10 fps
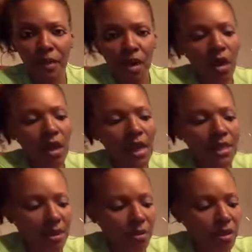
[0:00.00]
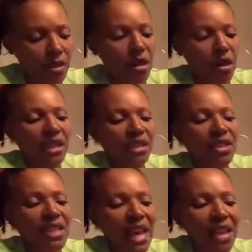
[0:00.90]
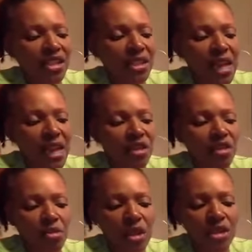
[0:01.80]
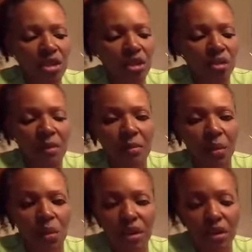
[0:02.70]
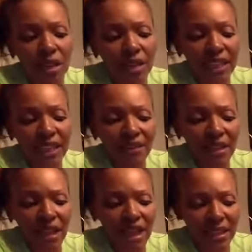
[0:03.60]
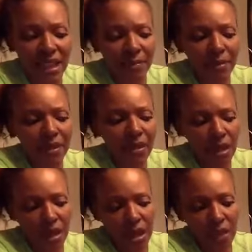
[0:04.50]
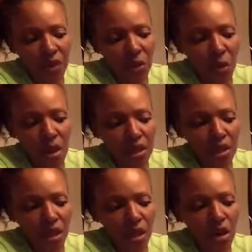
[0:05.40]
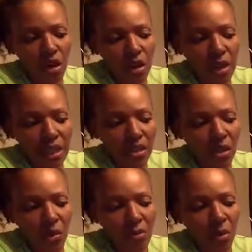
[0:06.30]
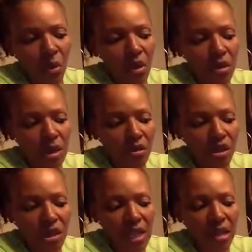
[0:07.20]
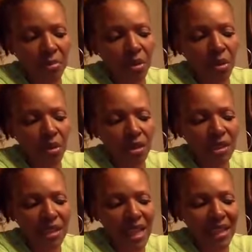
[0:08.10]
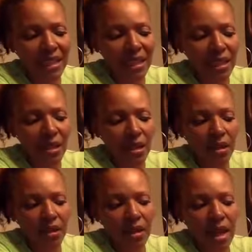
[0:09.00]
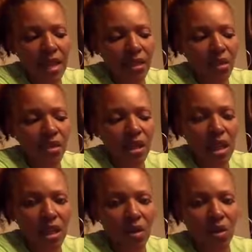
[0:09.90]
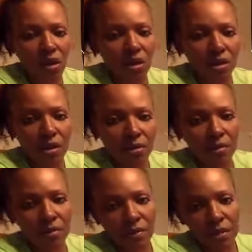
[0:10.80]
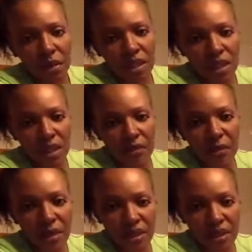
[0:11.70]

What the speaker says: All I did was on each side, I just kind of stretch a little bit more. You can leave it like that, but if you want it to curl into it more, then you just kind of pull slightly at those cut corners. You see the difference?